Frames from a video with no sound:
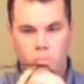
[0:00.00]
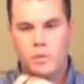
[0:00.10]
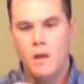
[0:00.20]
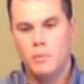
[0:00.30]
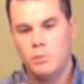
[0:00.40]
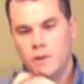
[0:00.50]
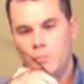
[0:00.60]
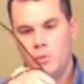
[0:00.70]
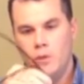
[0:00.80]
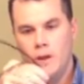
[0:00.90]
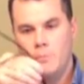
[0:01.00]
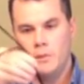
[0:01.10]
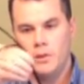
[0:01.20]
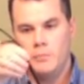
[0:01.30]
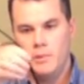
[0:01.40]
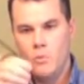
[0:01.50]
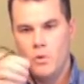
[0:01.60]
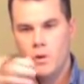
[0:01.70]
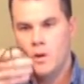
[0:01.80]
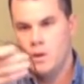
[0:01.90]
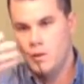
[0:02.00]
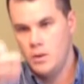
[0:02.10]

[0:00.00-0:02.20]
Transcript: probably pull it up a little bit more